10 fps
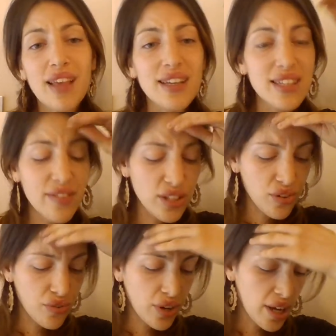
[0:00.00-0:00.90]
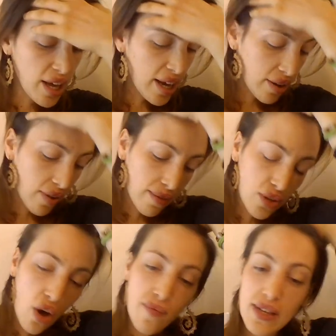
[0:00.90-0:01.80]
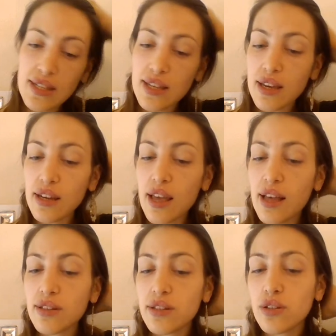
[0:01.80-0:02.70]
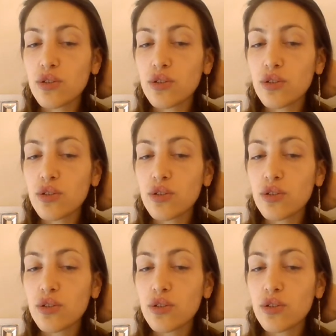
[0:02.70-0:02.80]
73 grams of benzene and